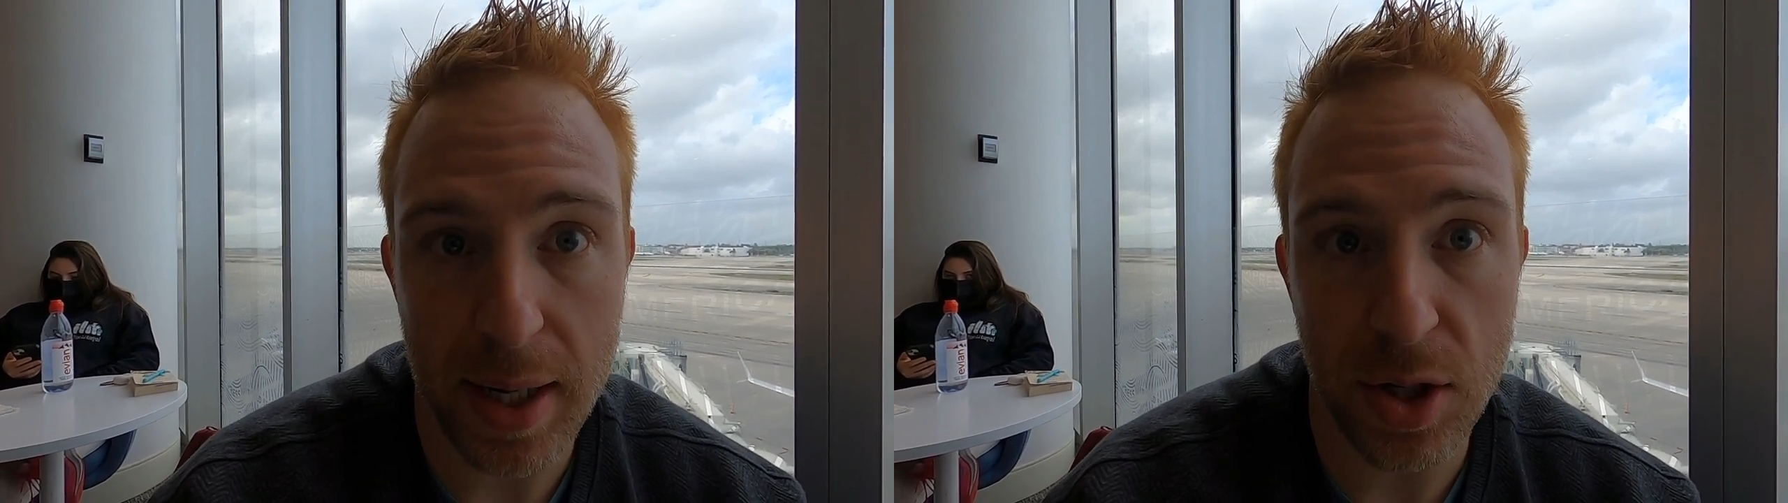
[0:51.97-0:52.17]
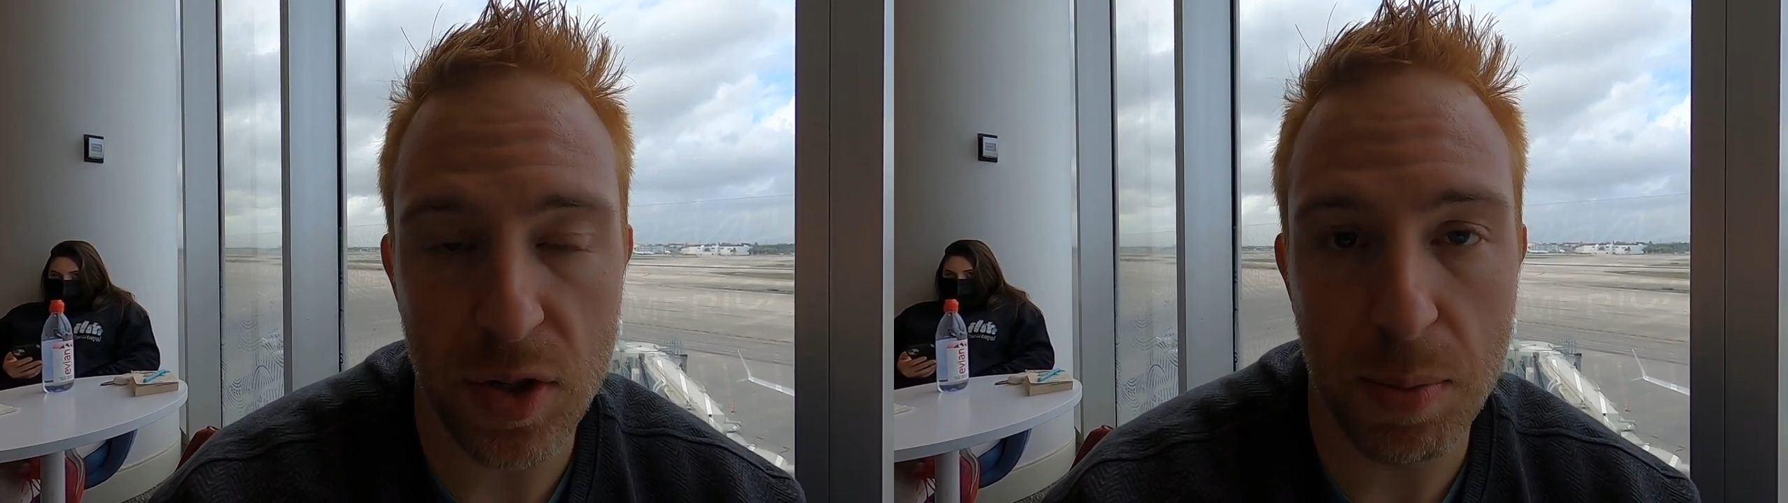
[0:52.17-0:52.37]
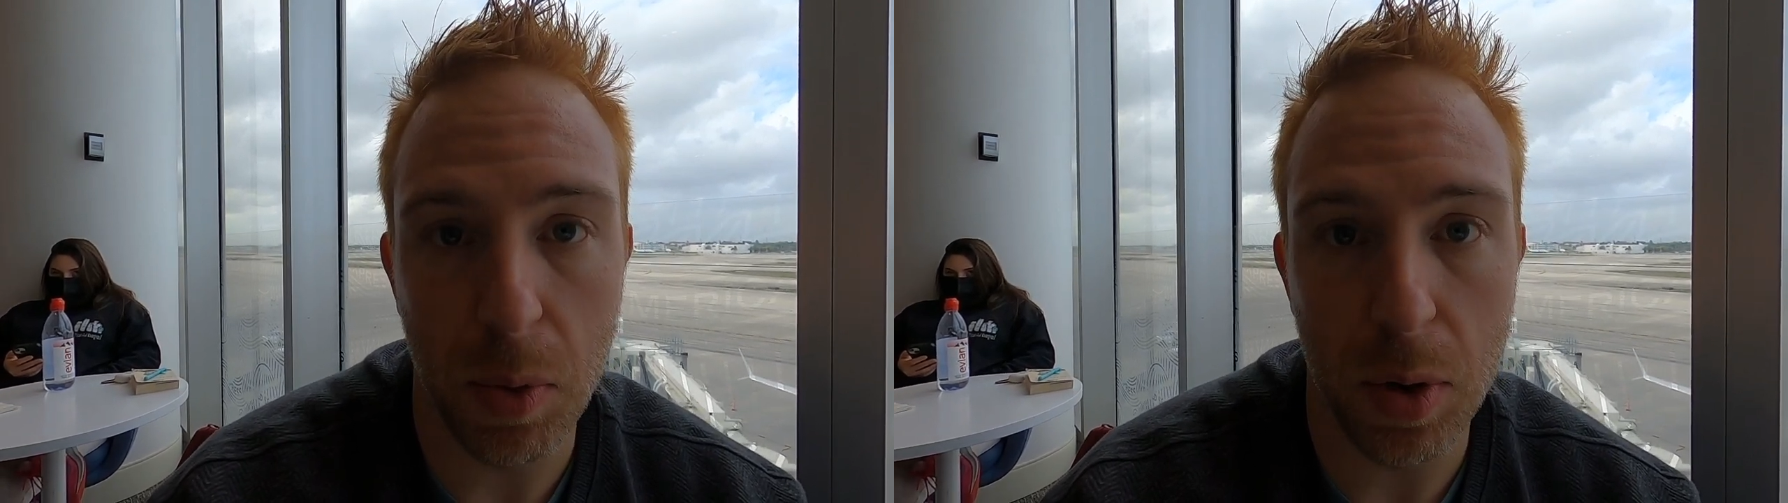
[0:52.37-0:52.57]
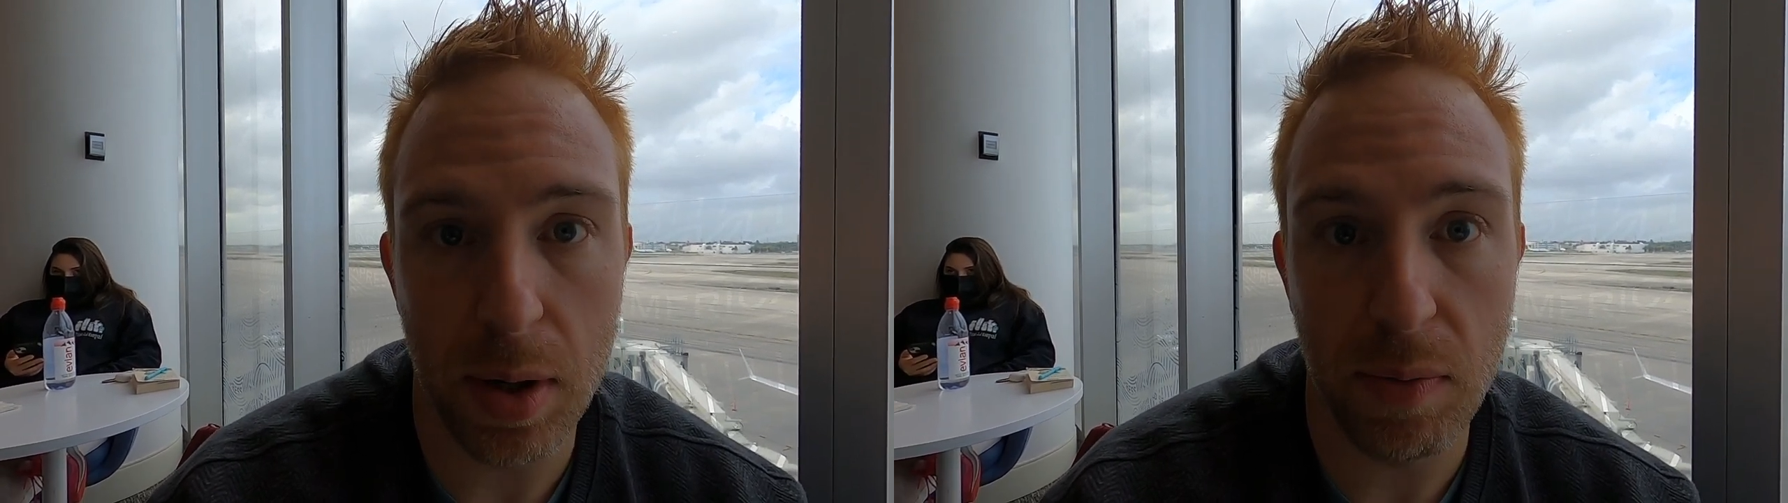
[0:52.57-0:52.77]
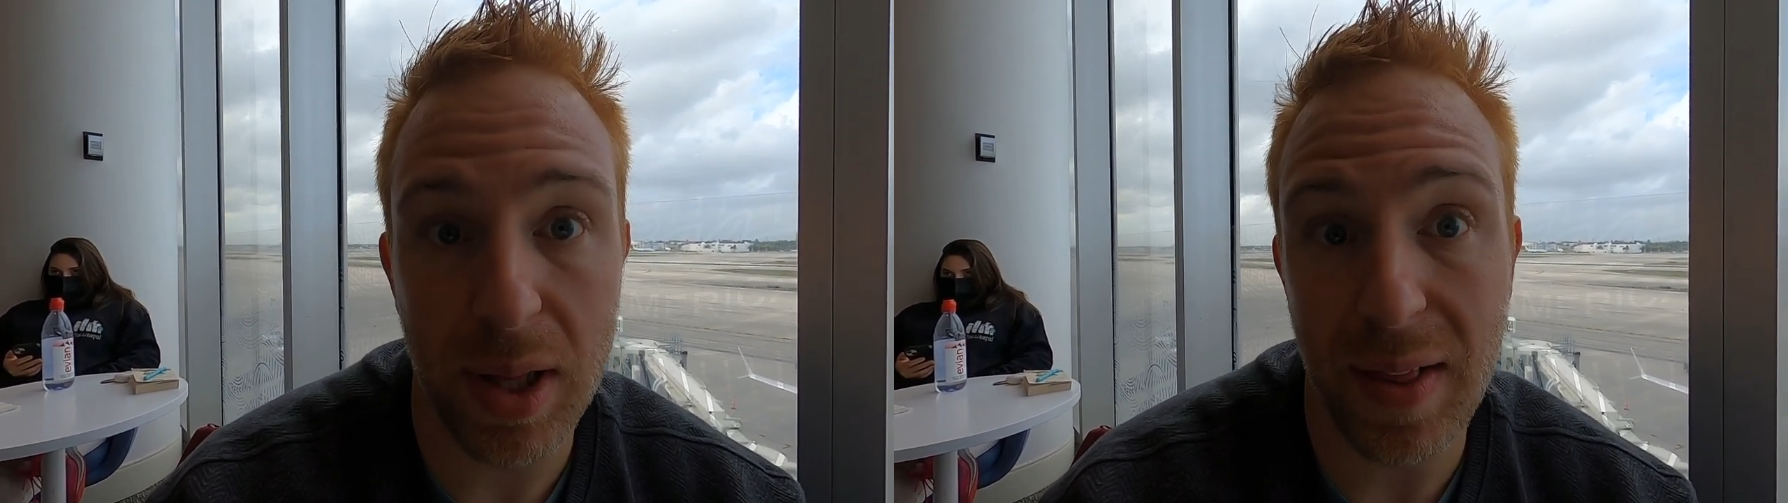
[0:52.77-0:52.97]
and just more
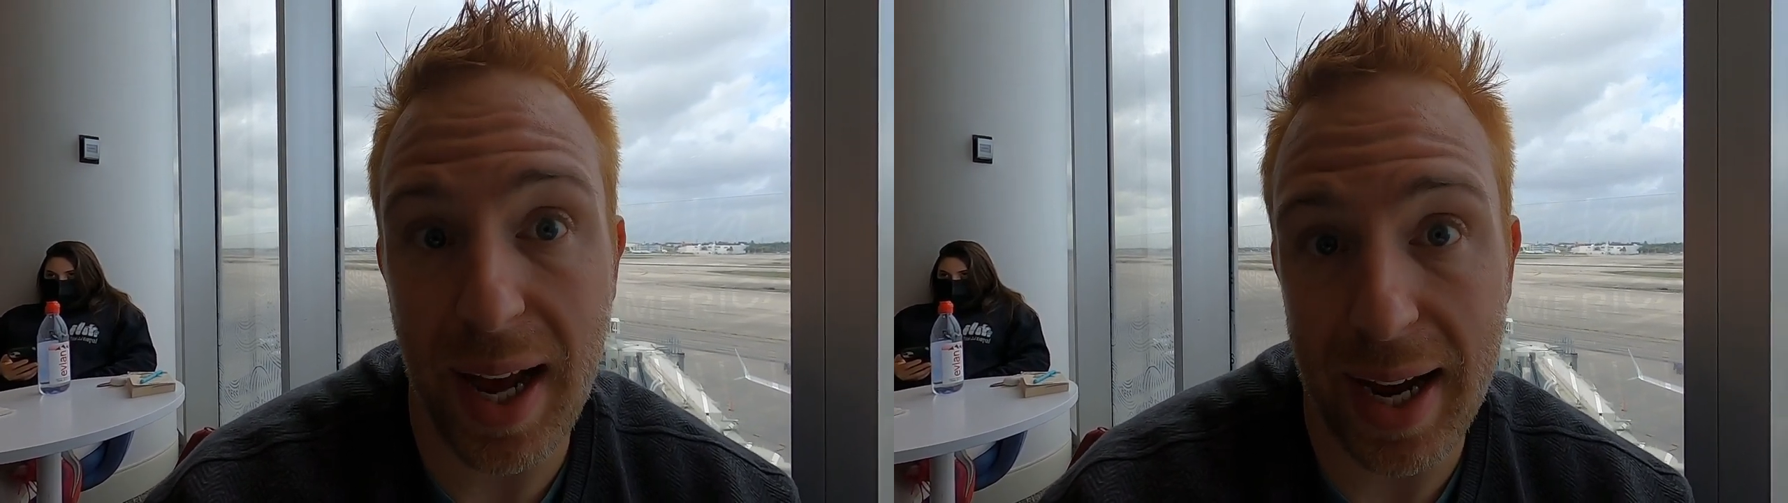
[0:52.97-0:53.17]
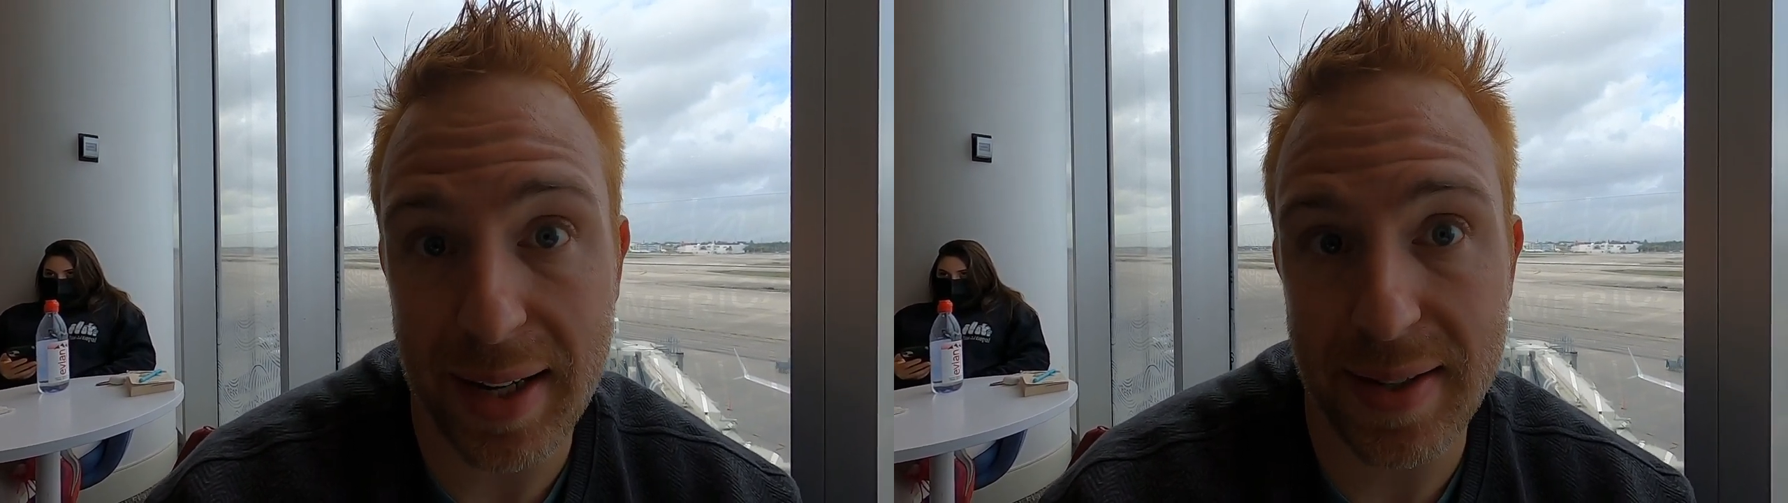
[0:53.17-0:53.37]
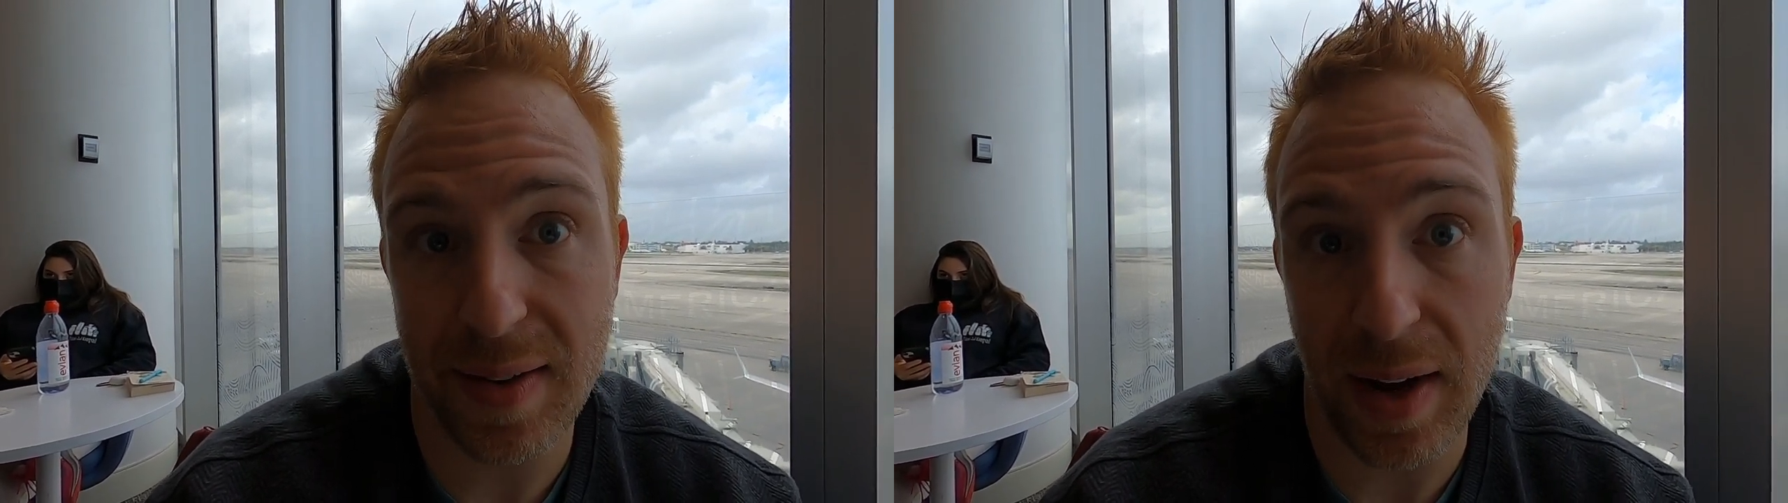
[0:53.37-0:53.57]
relaxed